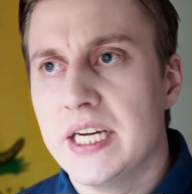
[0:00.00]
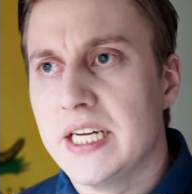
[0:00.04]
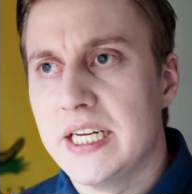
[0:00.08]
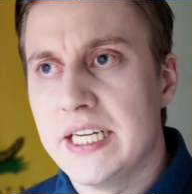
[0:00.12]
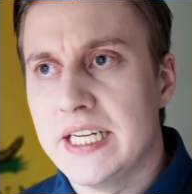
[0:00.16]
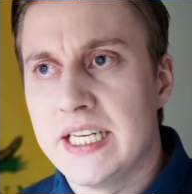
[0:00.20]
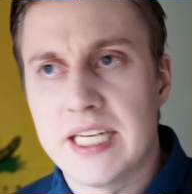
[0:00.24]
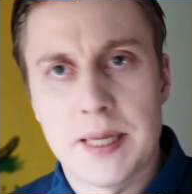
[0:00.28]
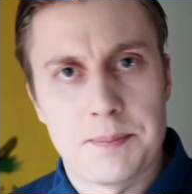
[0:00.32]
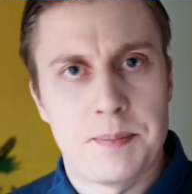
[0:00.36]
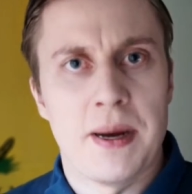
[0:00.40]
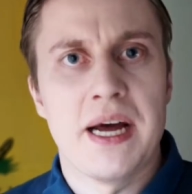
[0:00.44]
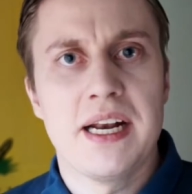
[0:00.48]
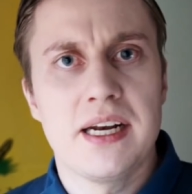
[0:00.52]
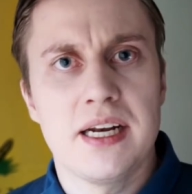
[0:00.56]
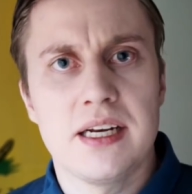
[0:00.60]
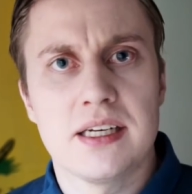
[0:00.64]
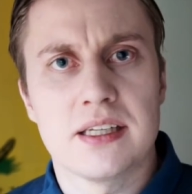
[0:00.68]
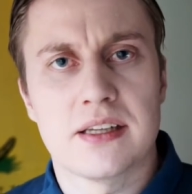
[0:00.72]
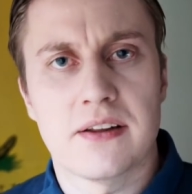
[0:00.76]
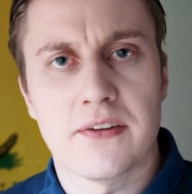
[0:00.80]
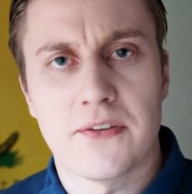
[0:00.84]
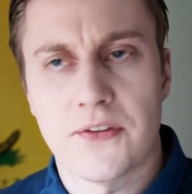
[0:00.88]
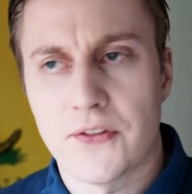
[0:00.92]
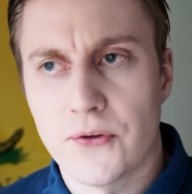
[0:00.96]

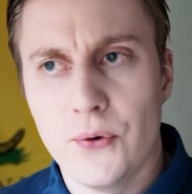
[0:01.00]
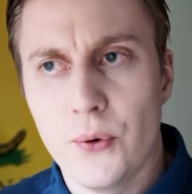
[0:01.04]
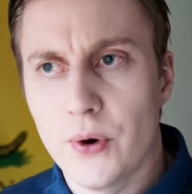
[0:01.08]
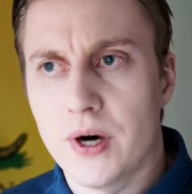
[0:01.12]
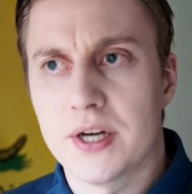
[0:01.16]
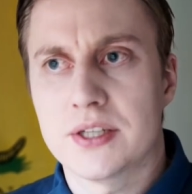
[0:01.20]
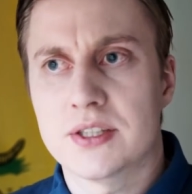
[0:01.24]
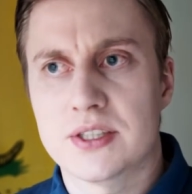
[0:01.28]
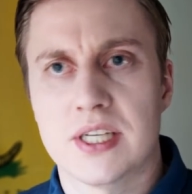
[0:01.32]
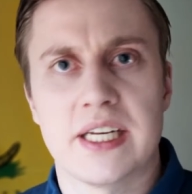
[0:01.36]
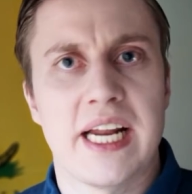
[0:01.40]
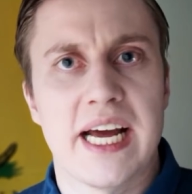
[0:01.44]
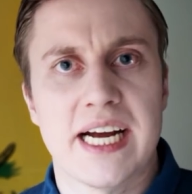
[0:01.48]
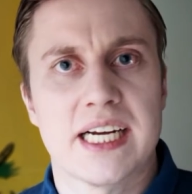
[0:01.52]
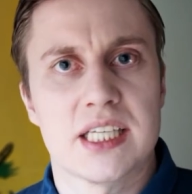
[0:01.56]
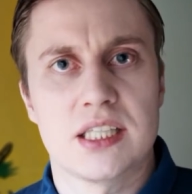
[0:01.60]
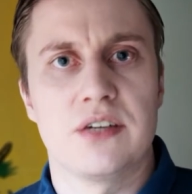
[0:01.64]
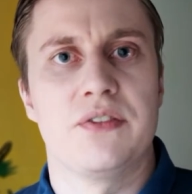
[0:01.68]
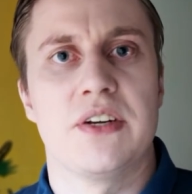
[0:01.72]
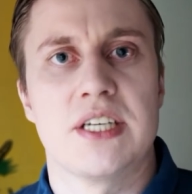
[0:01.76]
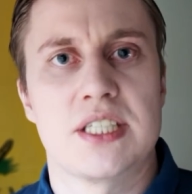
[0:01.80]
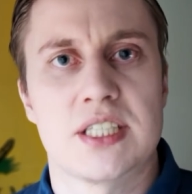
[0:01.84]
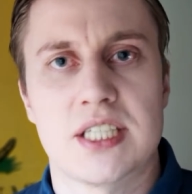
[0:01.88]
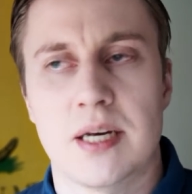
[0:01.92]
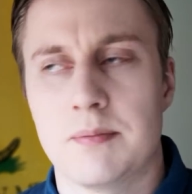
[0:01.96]
independent thought and
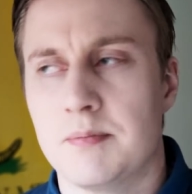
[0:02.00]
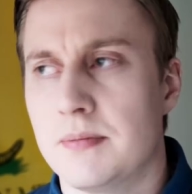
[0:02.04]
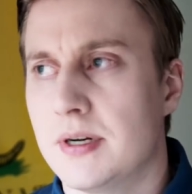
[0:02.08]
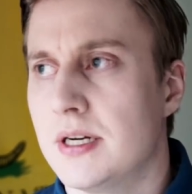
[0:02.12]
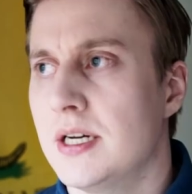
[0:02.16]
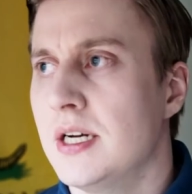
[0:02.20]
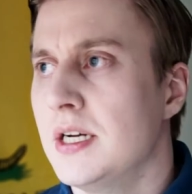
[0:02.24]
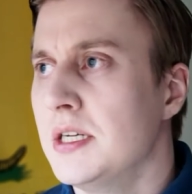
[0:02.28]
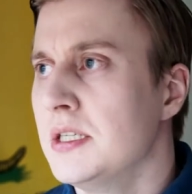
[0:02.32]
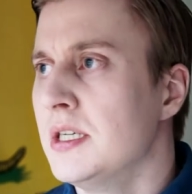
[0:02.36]
activism.